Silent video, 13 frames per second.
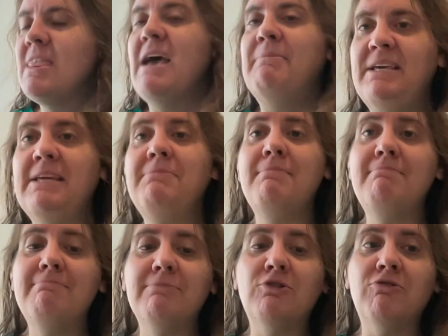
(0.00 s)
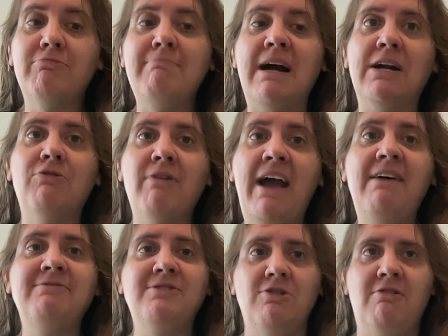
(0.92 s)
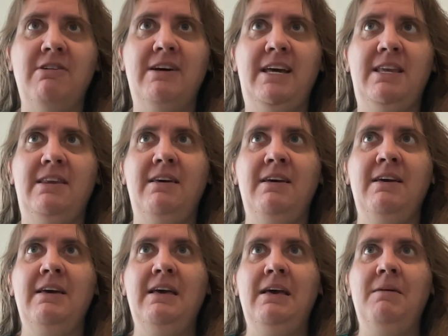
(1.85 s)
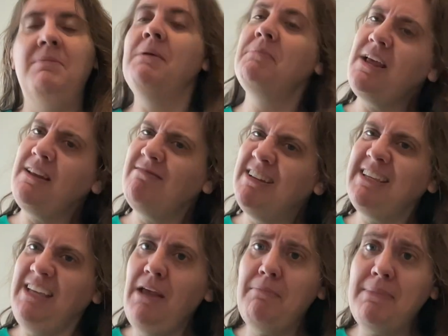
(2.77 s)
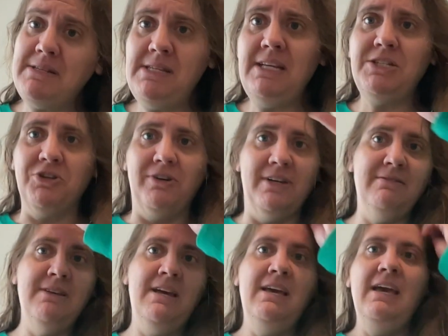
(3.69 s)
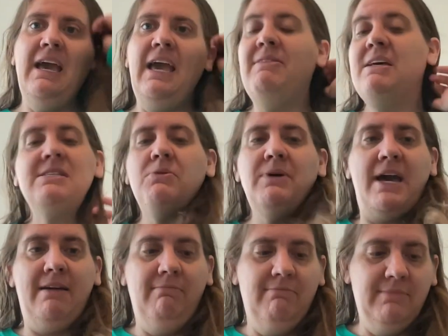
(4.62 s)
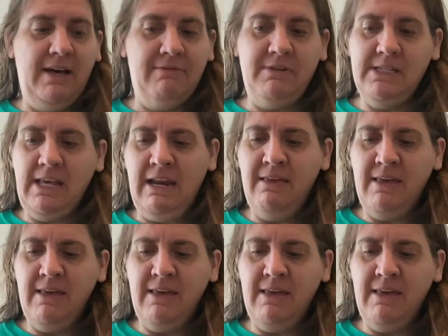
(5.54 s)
getting my craft on, but I'm not really getting my stitch on. And that's okay. I've decided